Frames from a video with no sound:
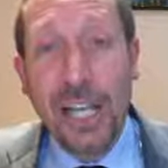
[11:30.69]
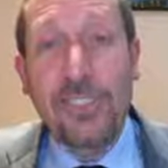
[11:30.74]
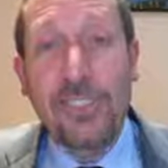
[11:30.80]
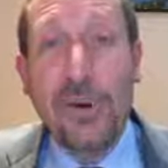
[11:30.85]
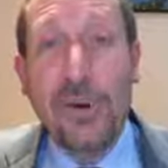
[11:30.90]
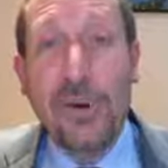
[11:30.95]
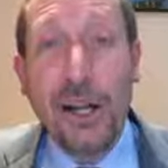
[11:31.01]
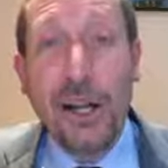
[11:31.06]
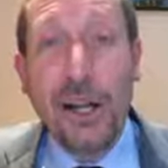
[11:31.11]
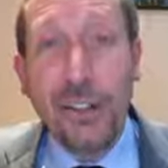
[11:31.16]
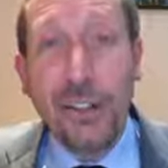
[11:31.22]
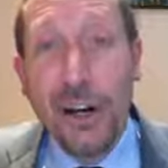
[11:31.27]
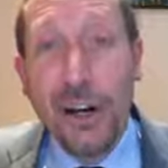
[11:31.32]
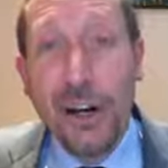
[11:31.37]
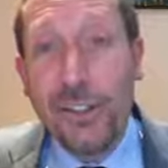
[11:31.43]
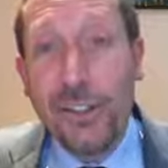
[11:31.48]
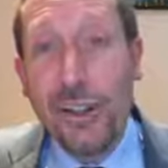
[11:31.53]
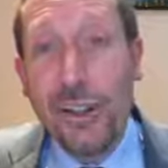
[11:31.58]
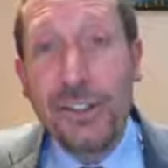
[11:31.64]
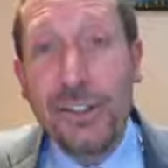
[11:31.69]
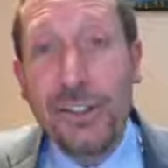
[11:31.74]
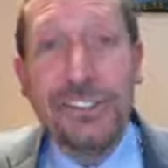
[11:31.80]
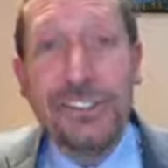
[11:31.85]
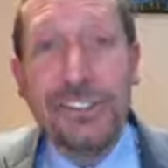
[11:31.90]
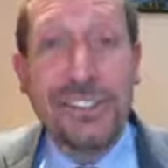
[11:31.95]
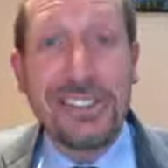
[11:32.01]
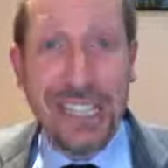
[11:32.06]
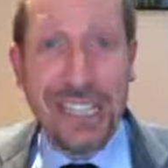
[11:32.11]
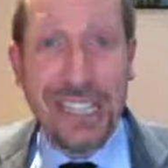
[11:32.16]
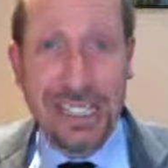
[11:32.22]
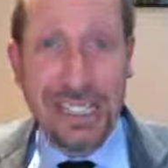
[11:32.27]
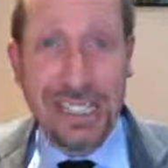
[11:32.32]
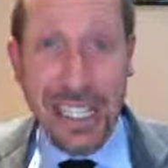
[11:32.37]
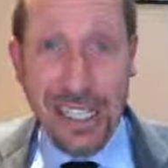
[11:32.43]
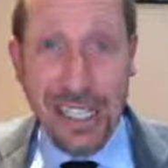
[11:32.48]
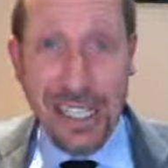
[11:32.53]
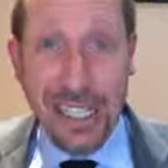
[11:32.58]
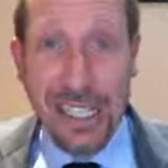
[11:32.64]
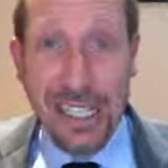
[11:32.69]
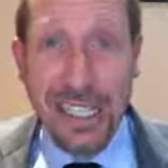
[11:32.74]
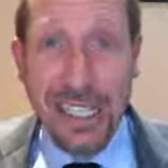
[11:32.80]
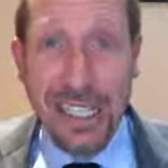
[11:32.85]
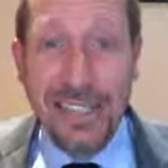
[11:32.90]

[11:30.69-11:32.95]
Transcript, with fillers: So along goes Cindy.